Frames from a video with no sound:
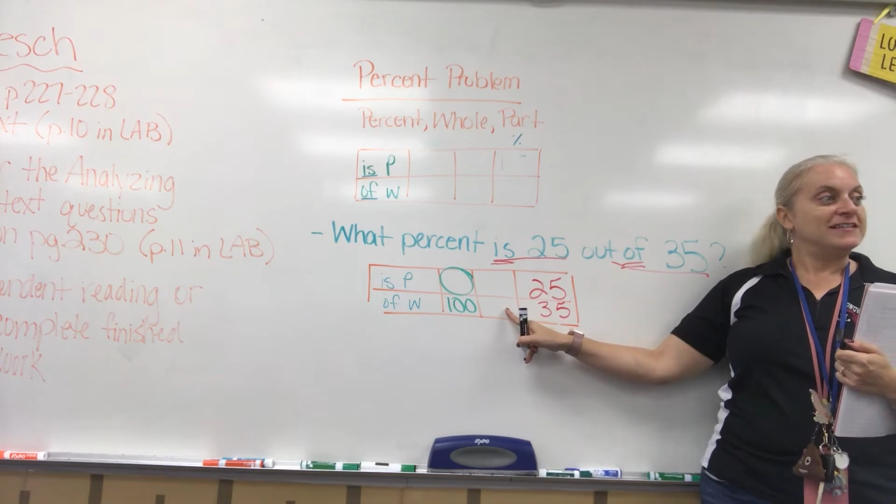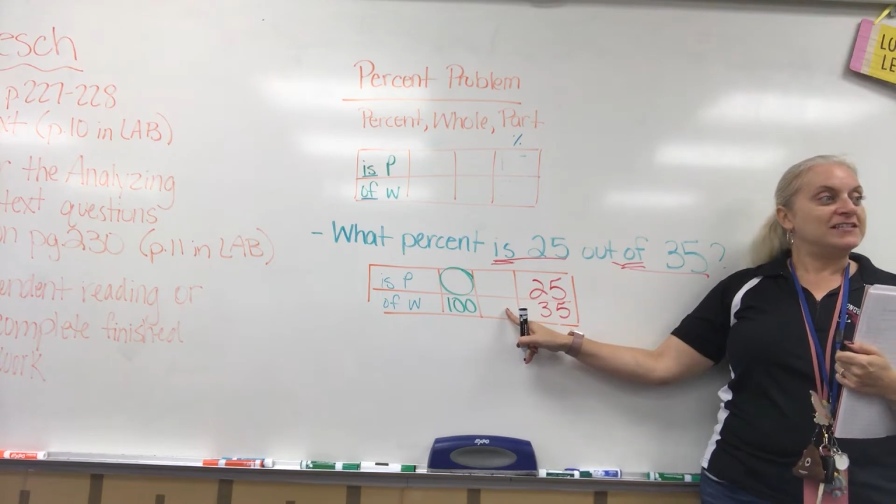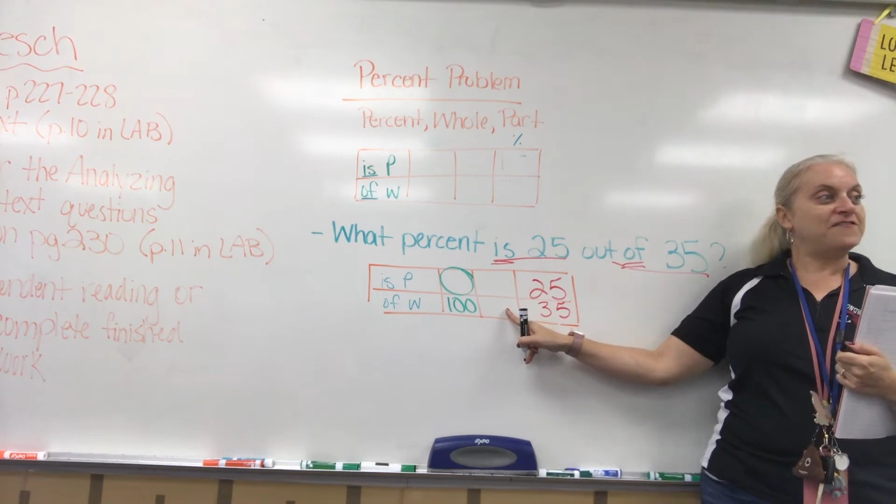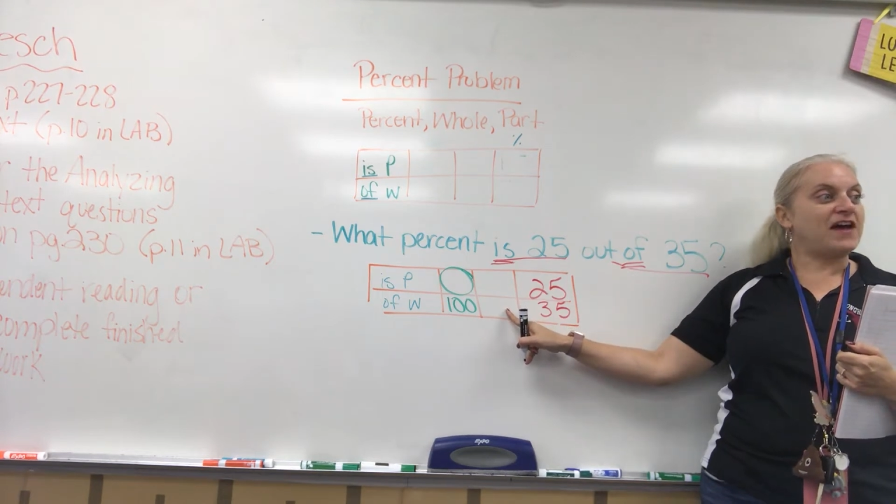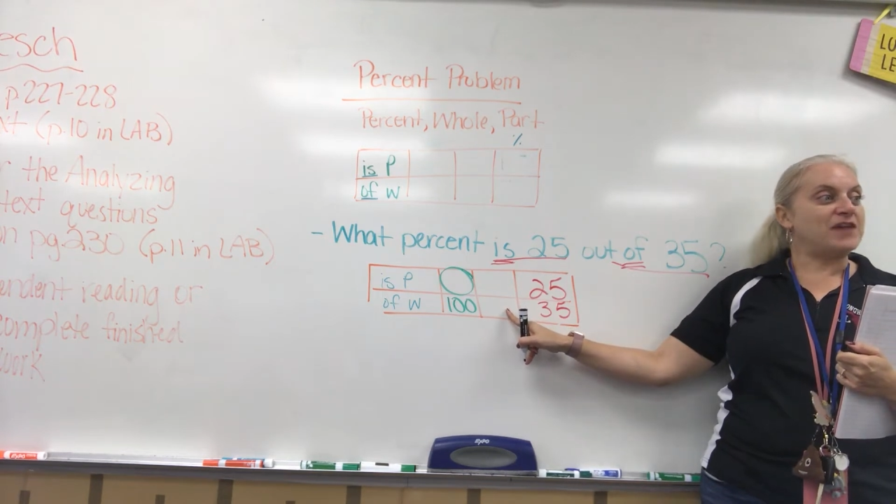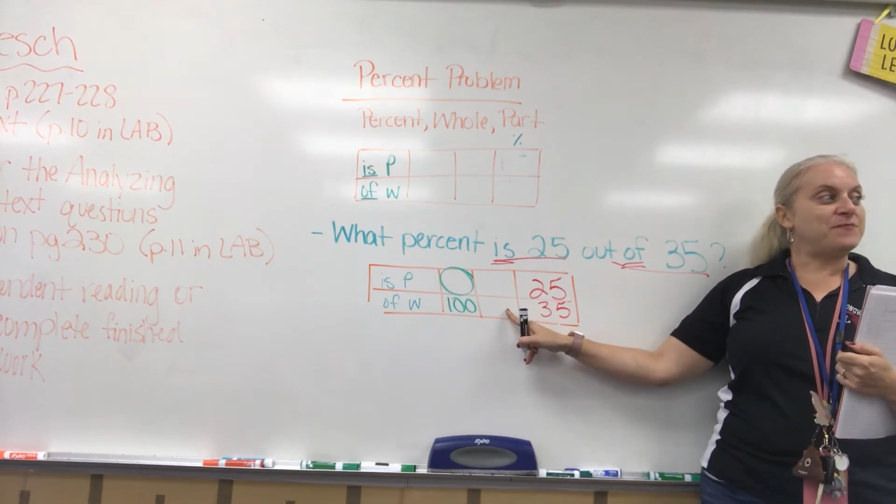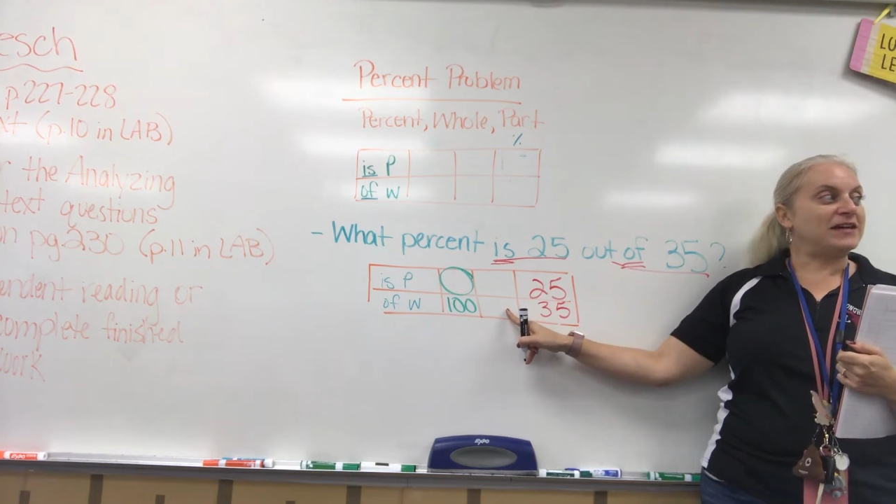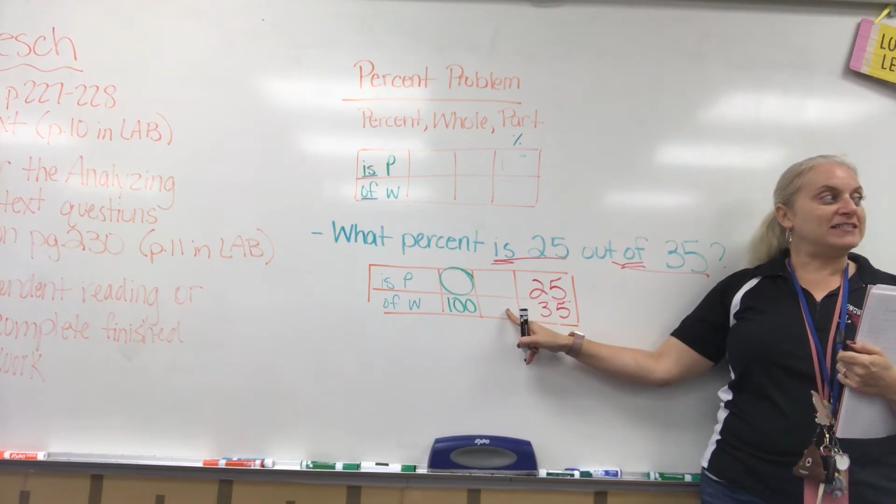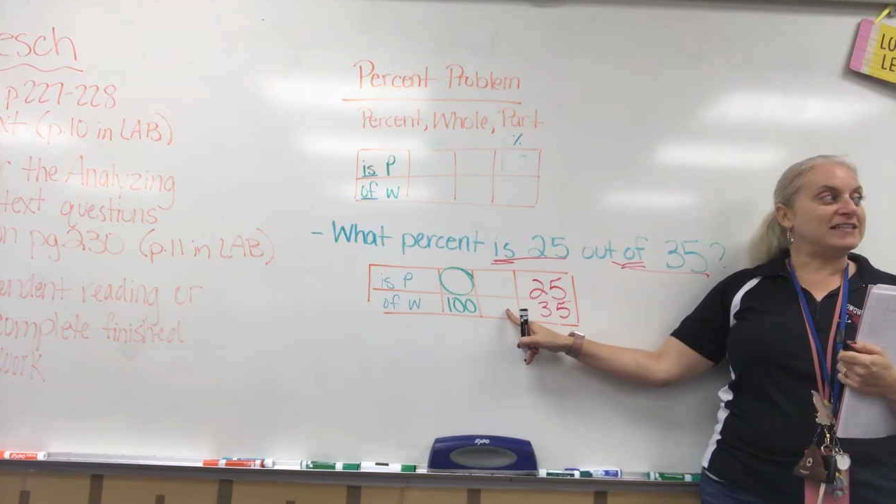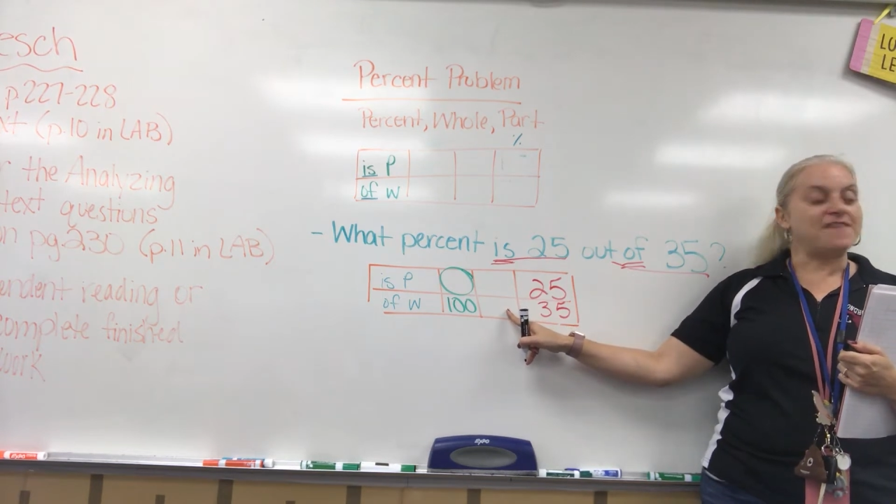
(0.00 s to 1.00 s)
Divide
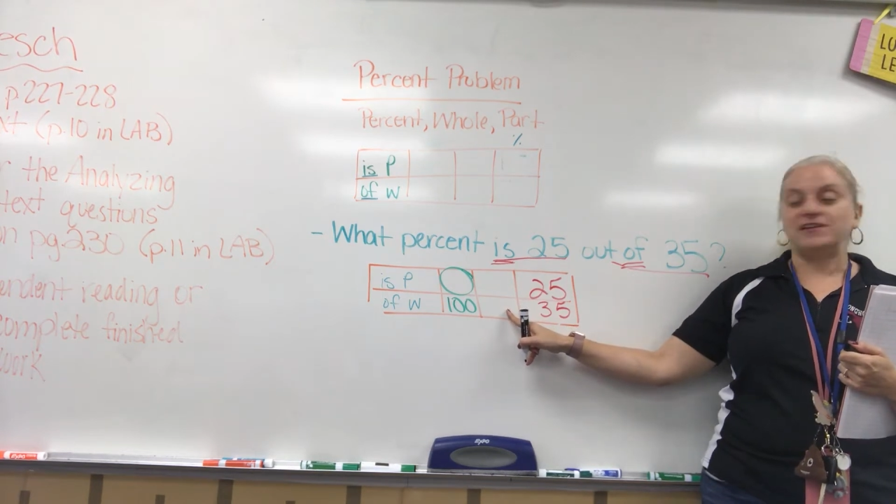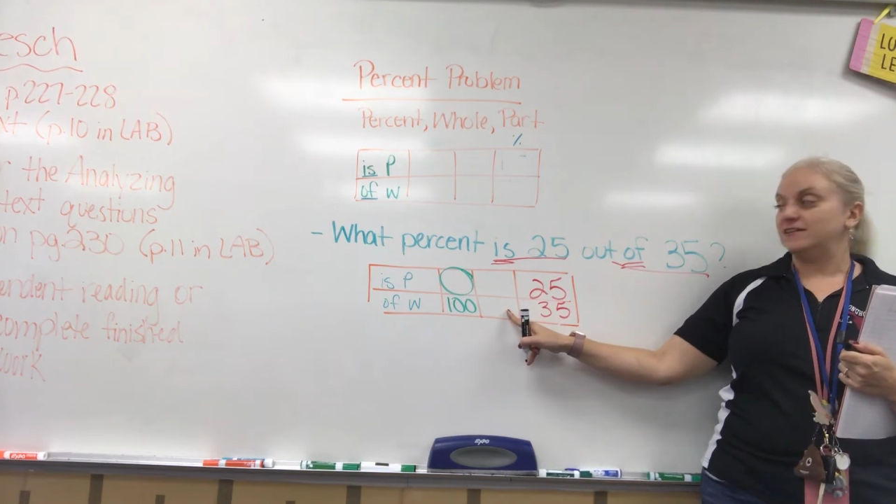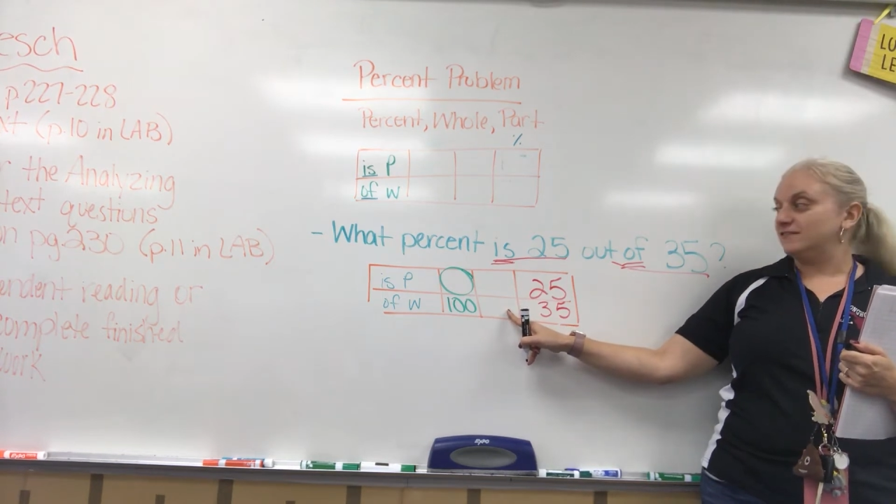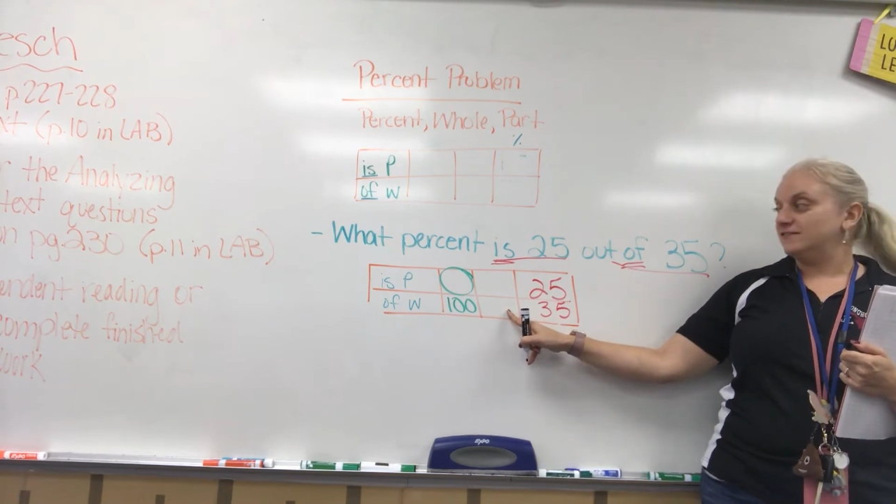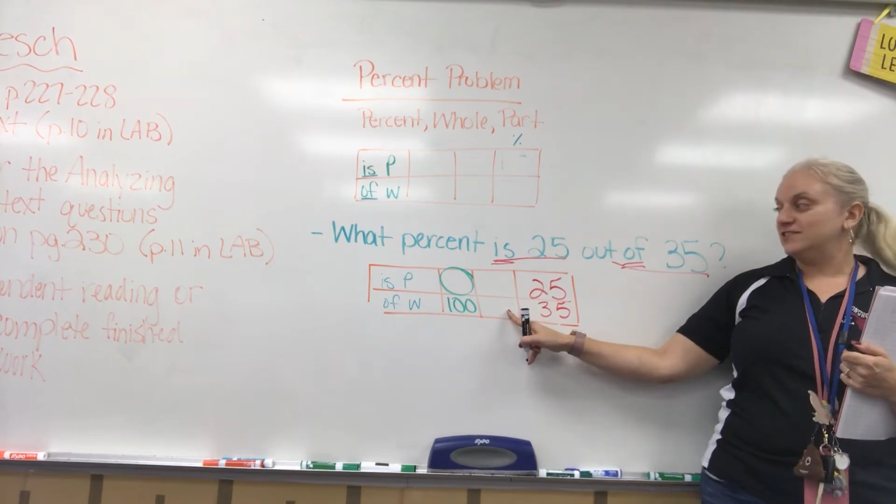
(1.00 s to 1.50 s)
by 7.